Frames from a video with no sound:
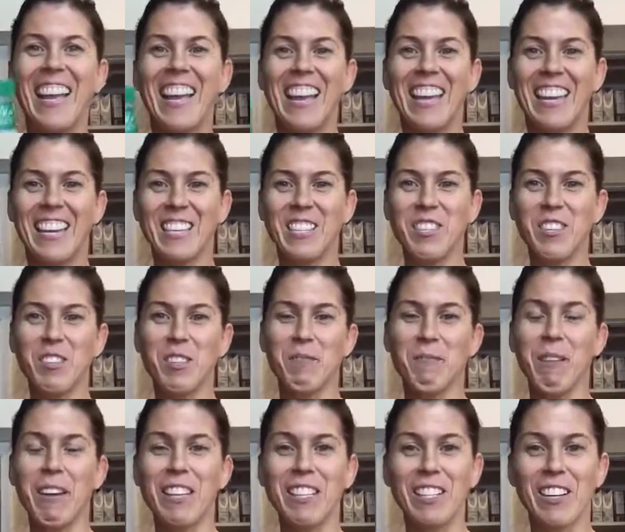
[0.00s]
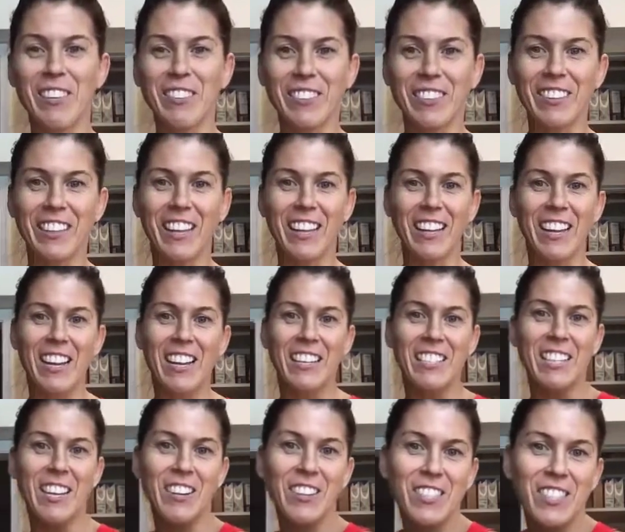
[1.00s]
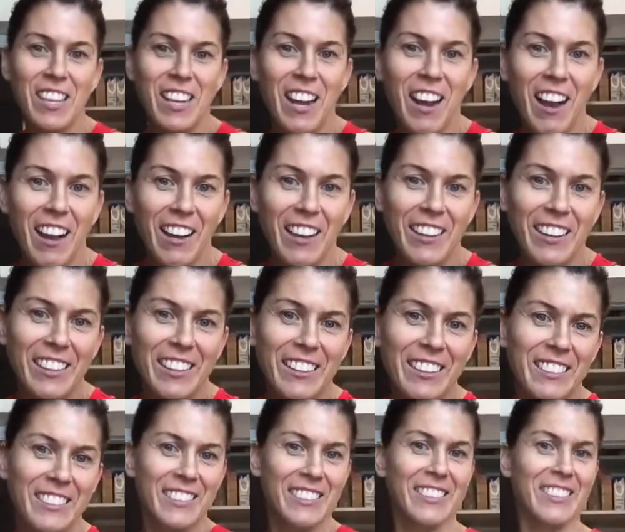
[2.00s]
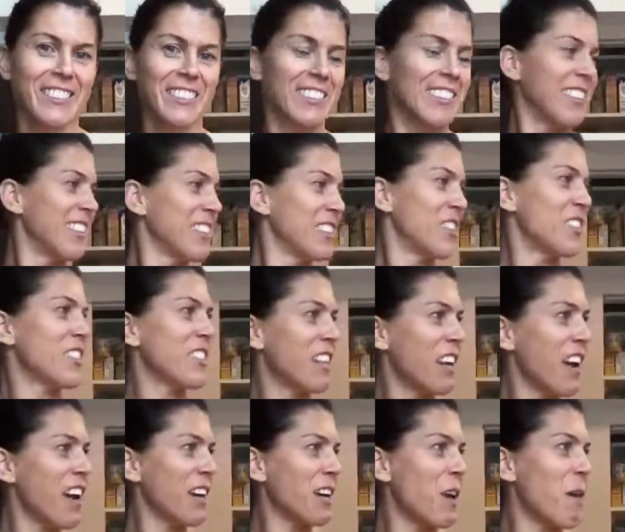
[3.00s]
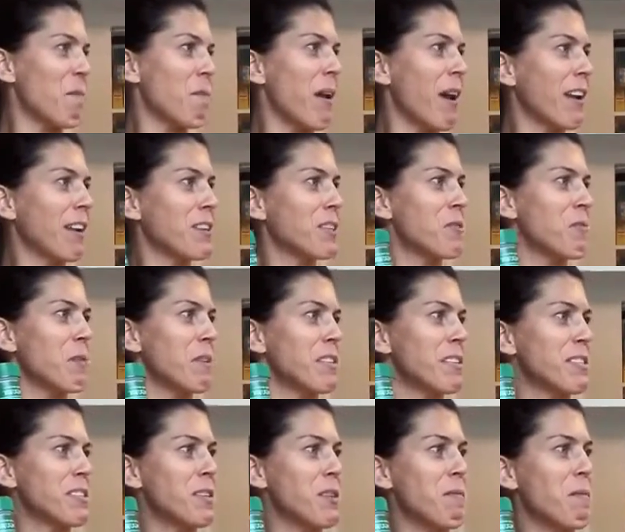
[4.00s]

He's using my selfie light. Tara saying hi. Hi. She said hi. Come back. She wants to see you